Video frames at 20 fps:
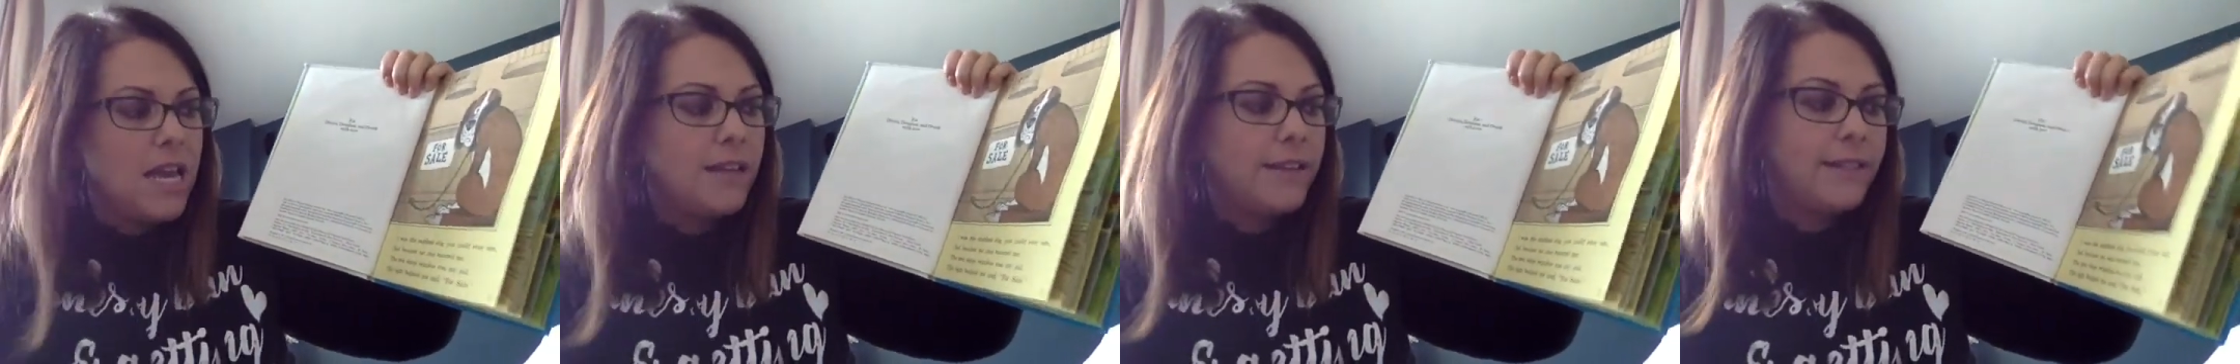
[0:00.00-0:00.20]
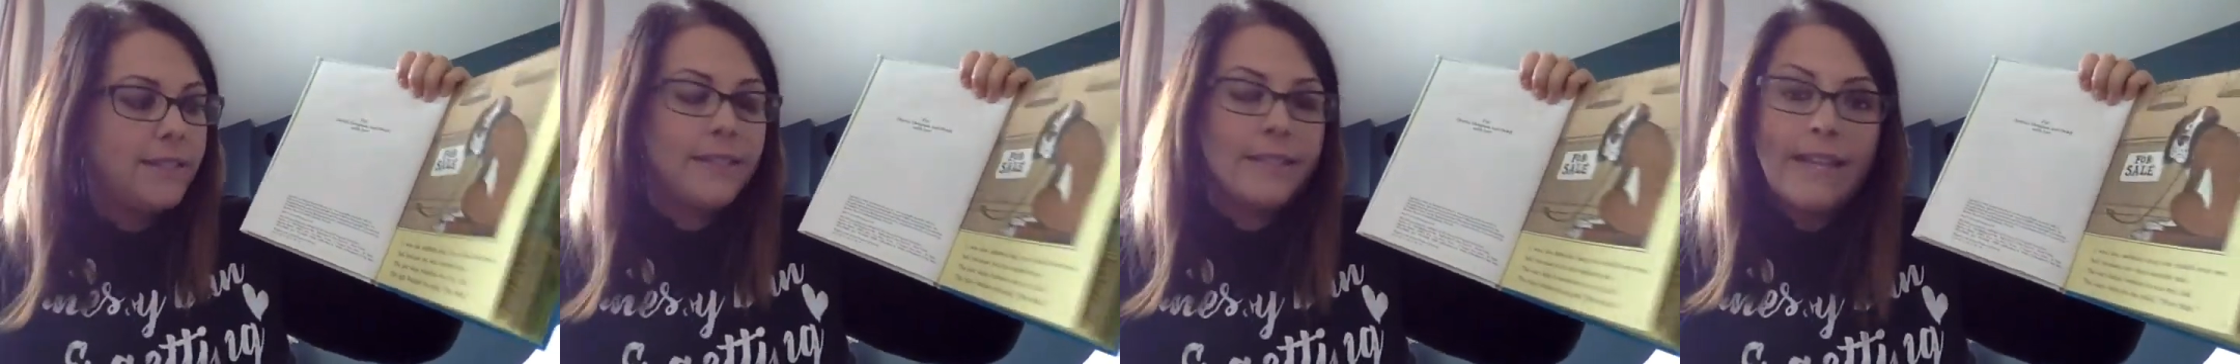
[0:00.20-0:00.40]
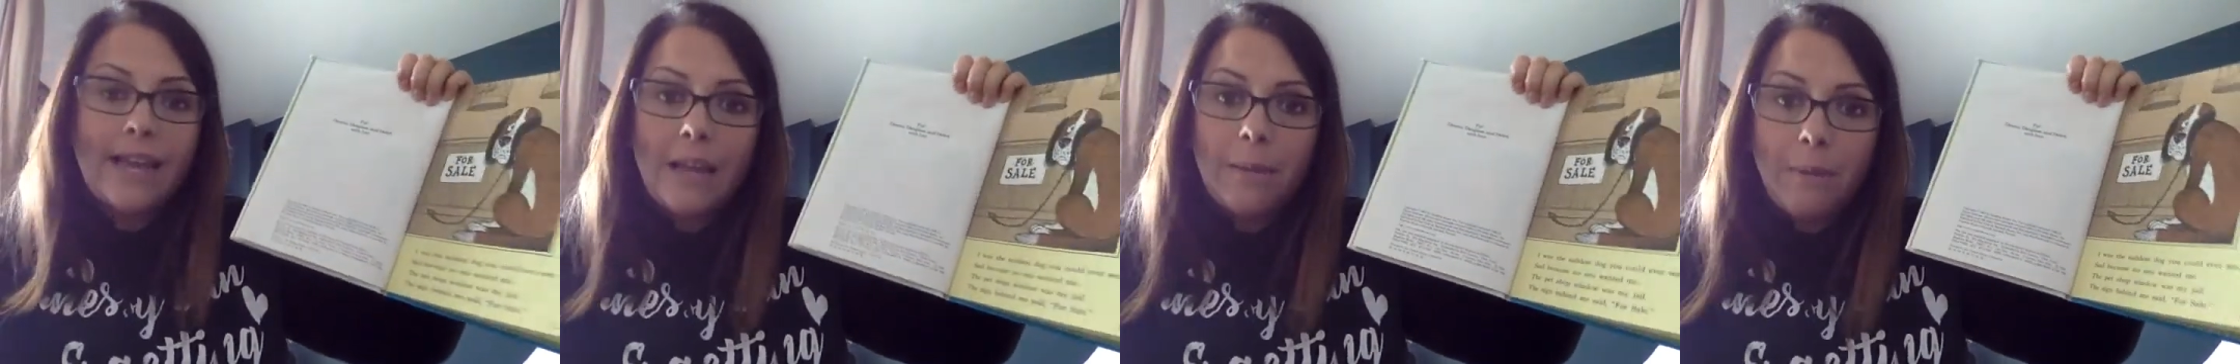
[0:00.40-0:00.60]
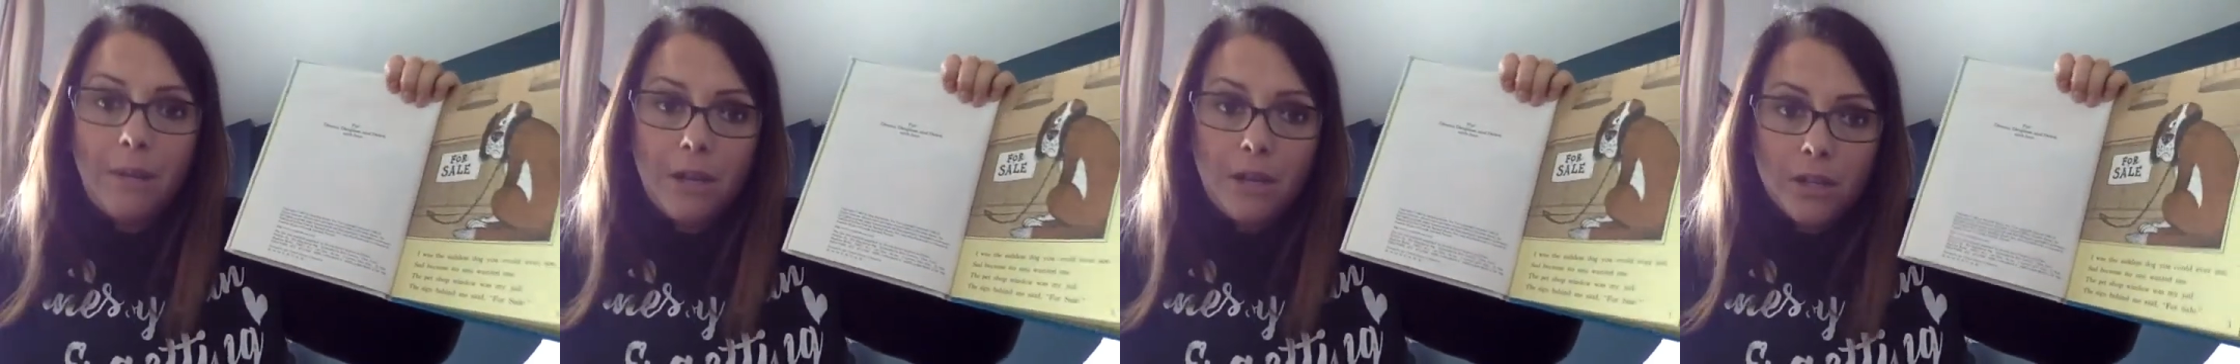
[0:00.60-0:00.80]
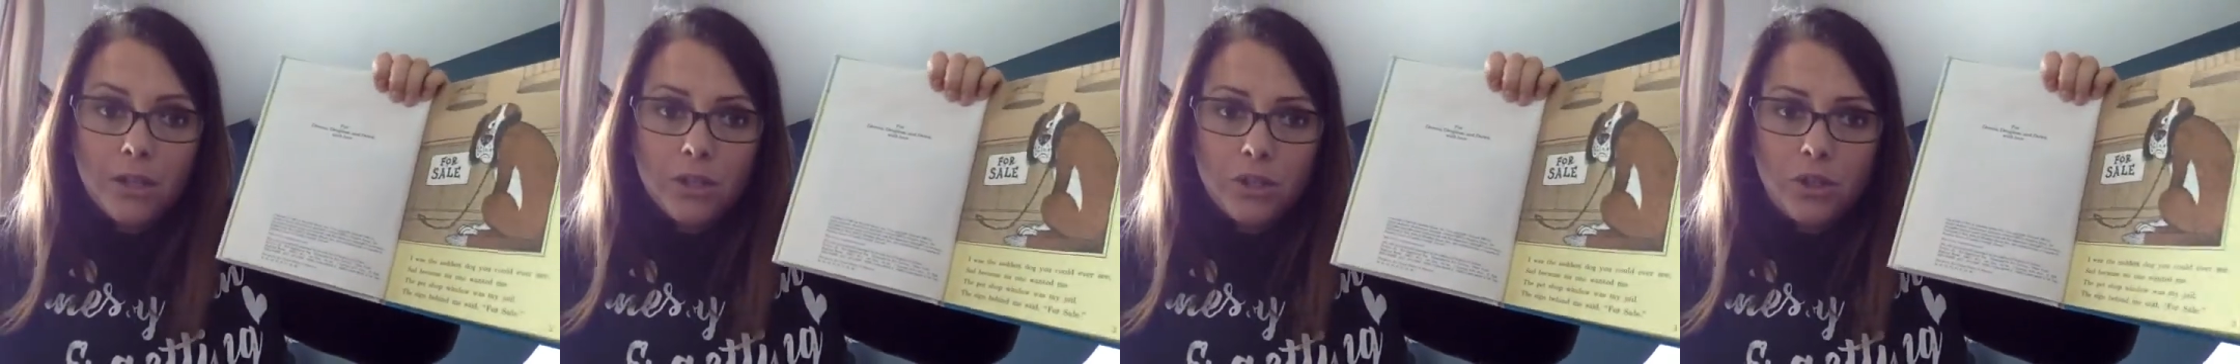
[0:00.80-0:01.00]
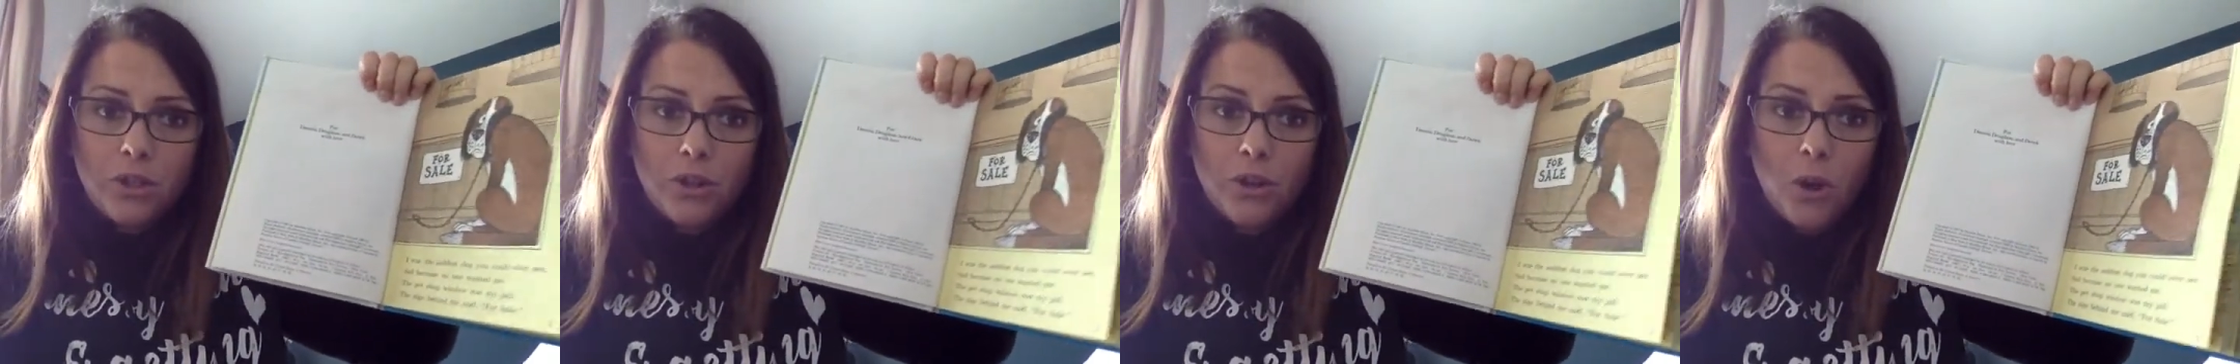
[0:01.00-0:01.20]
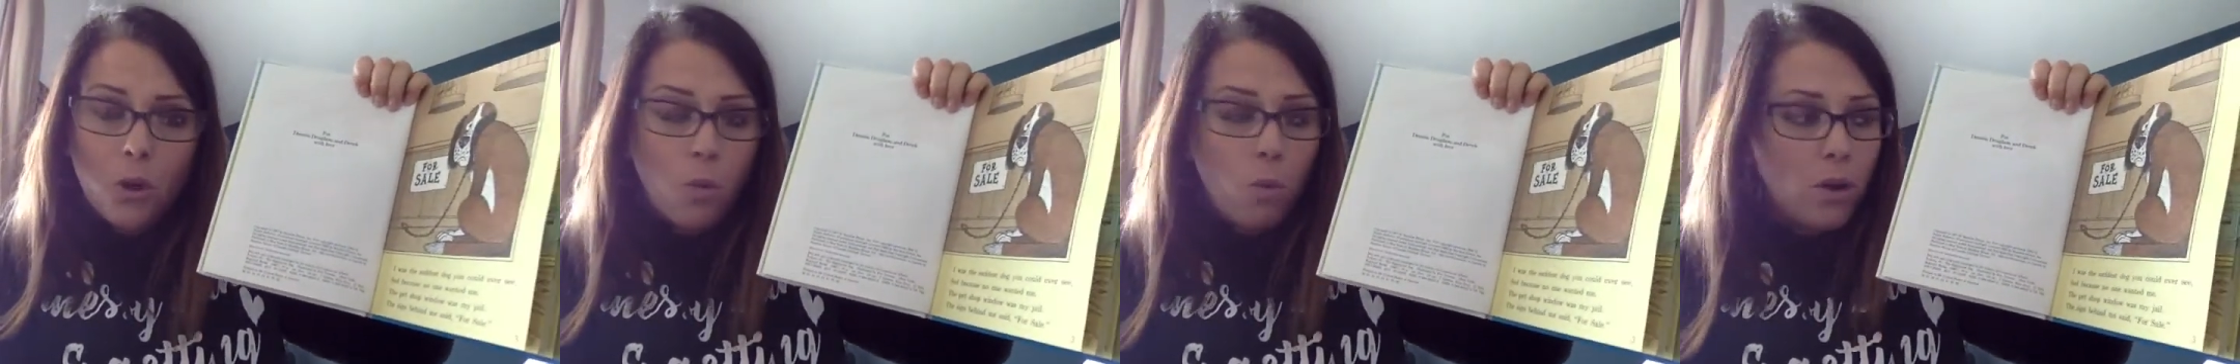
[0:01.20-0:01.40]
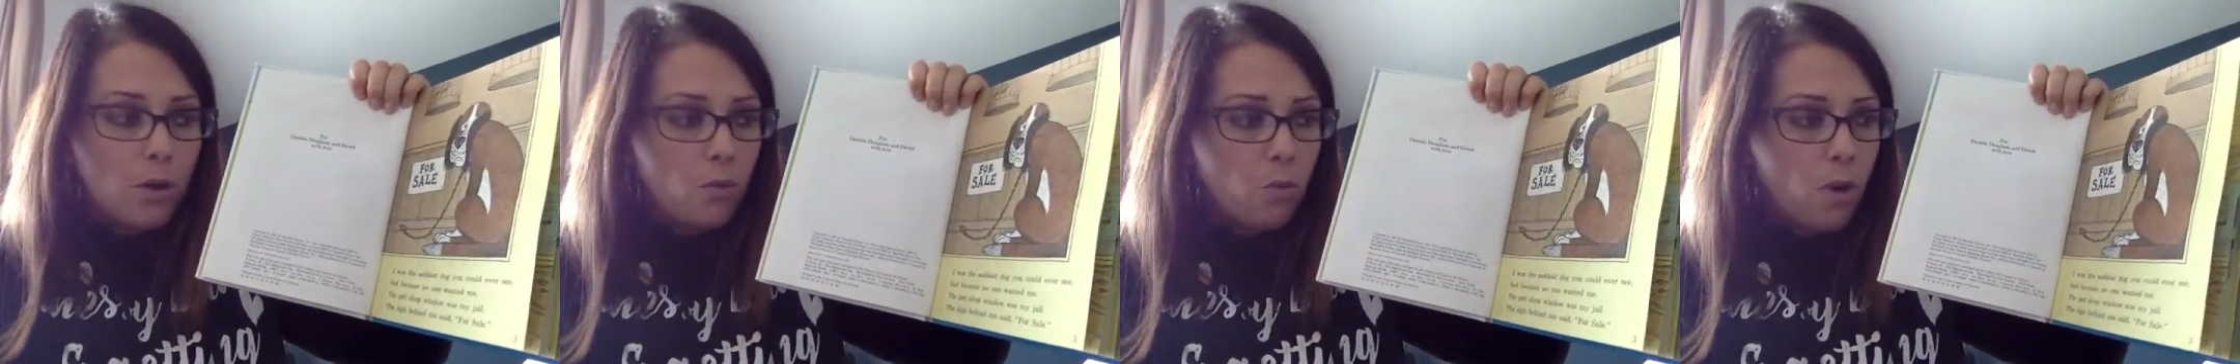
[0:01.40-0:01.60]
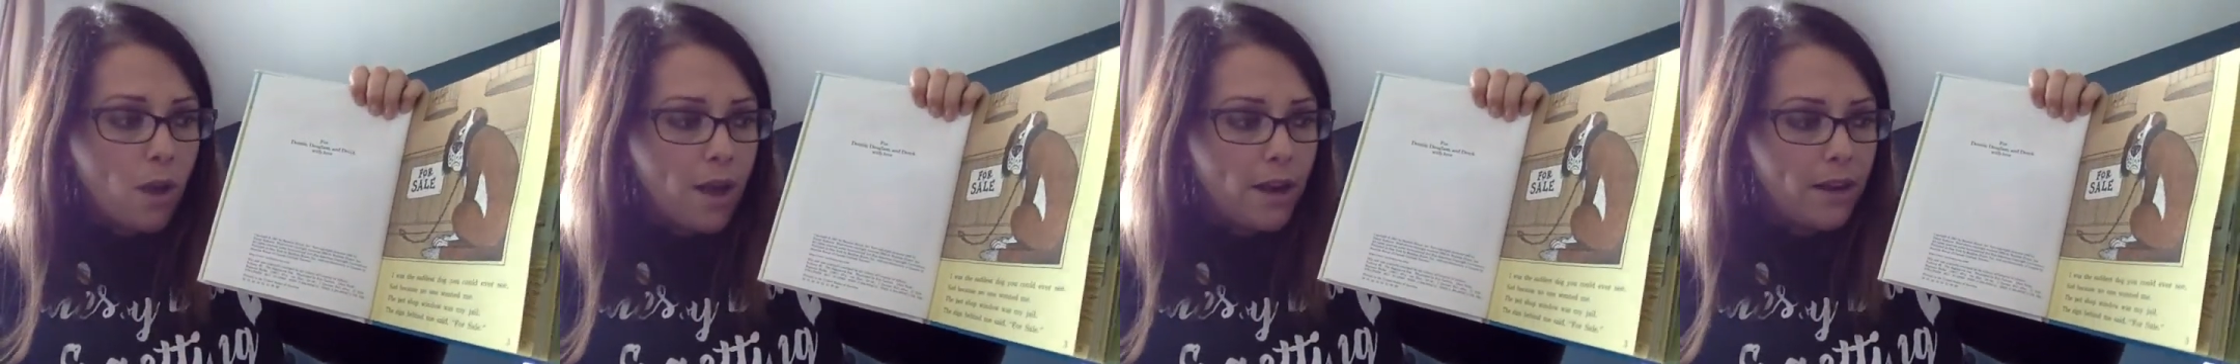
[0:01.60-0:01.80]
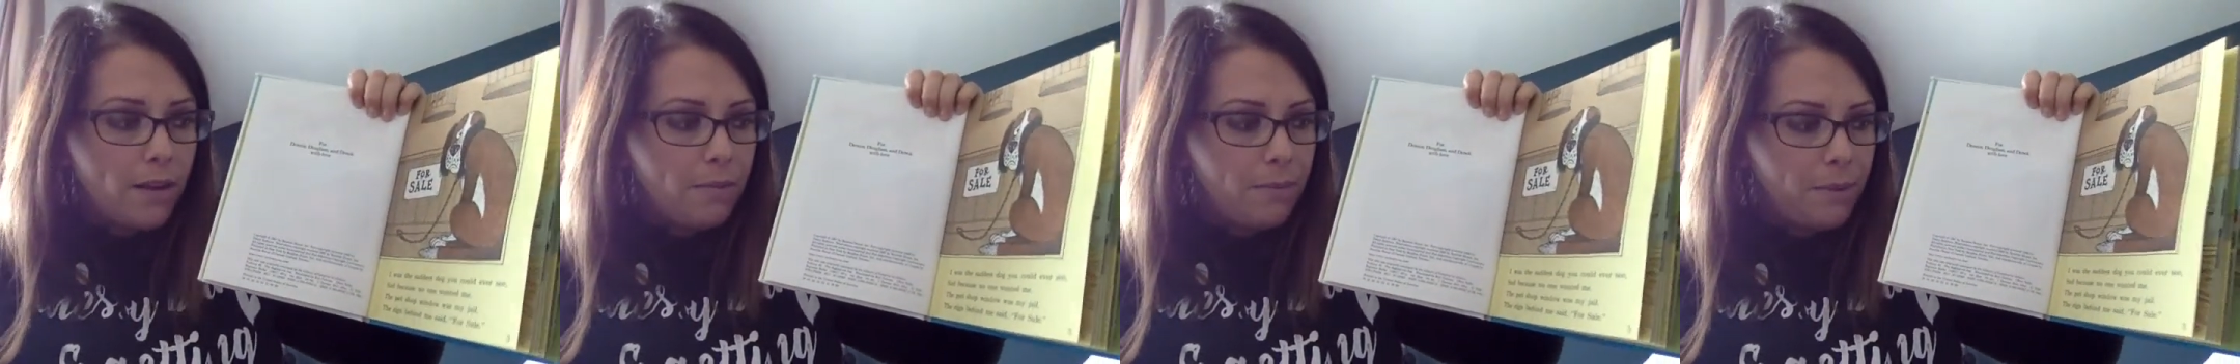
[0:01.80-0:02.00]
Sad because no one
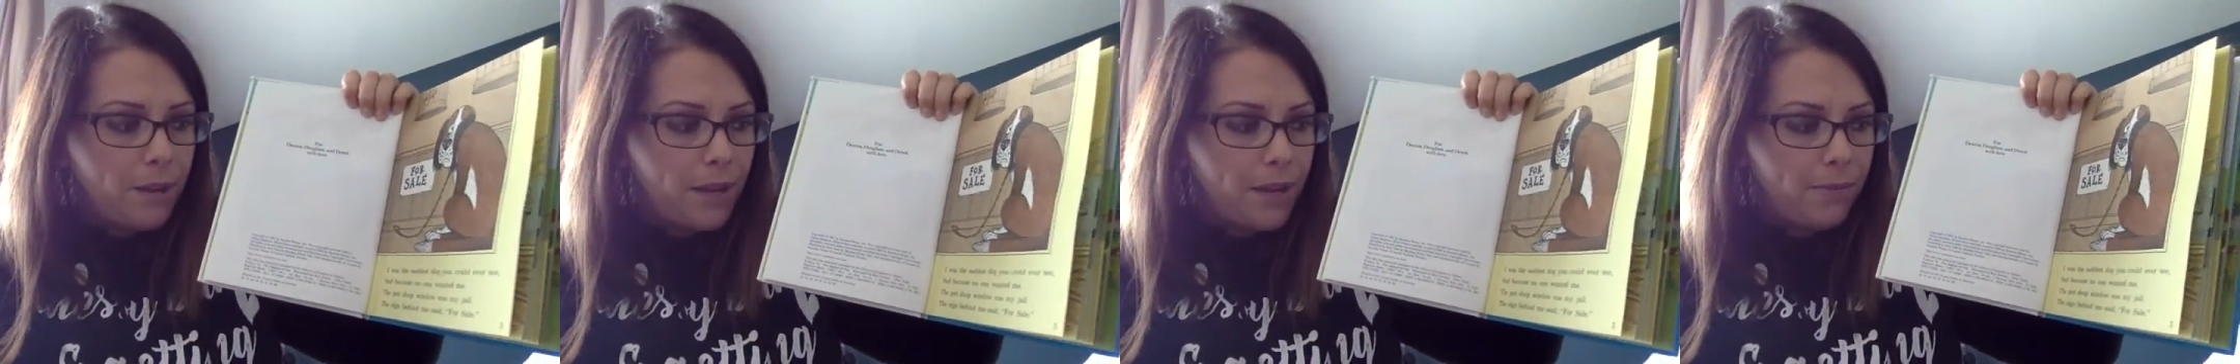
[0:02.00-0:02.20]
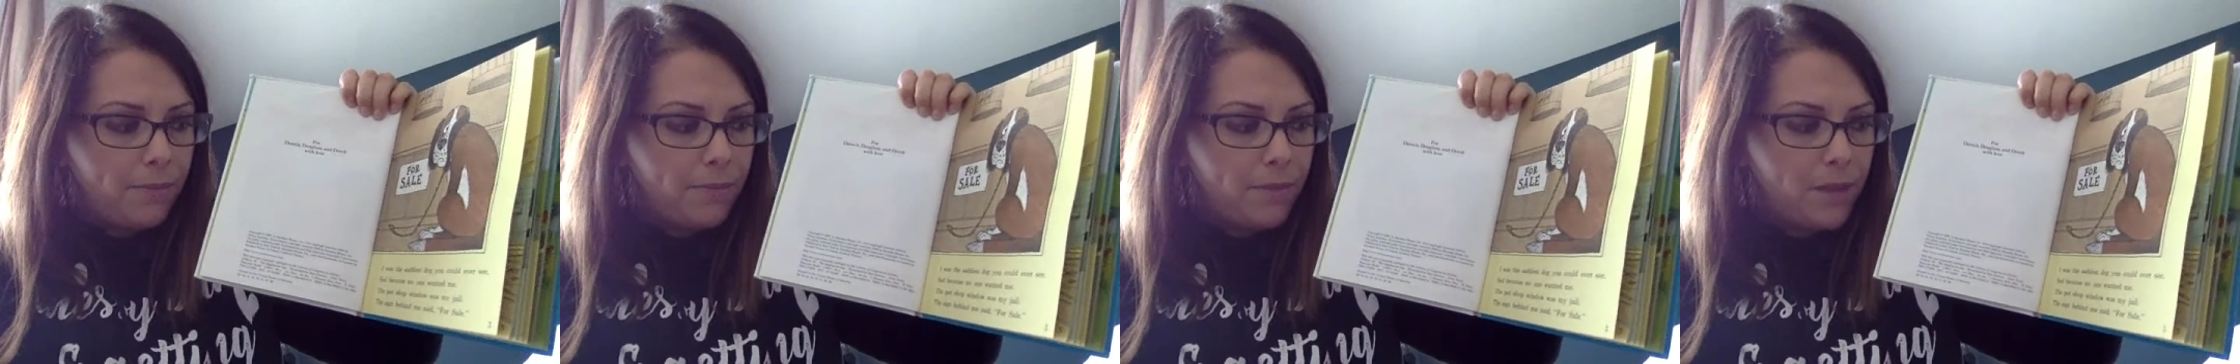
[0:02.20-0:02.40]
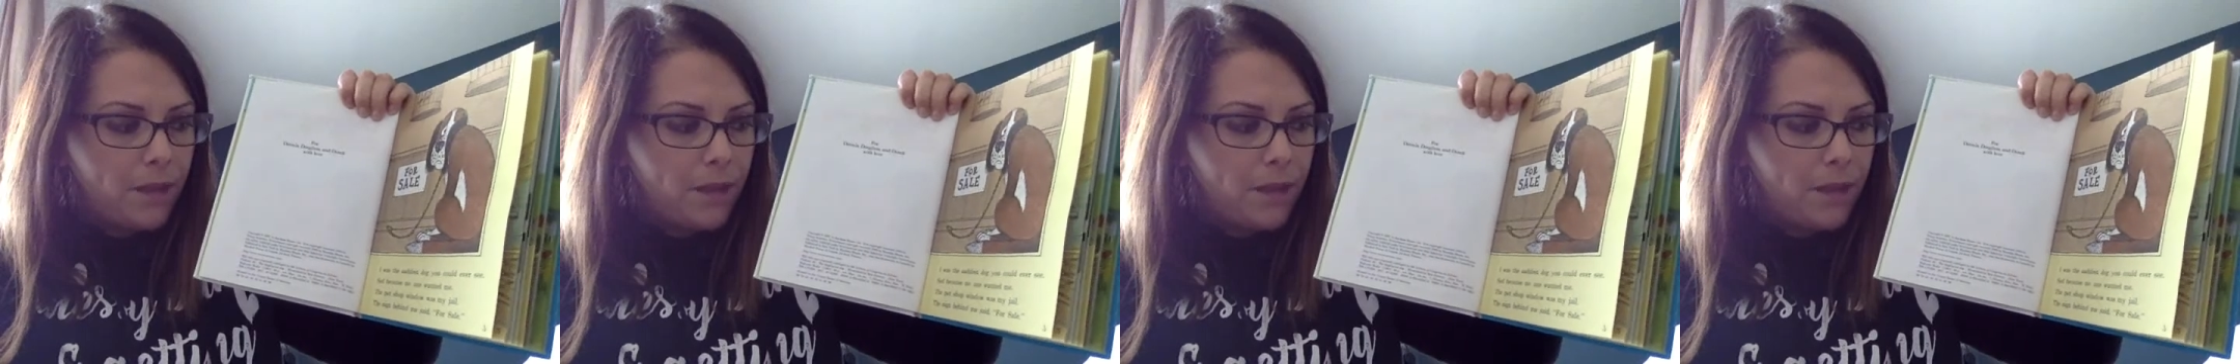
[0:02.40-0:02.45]
wanted me.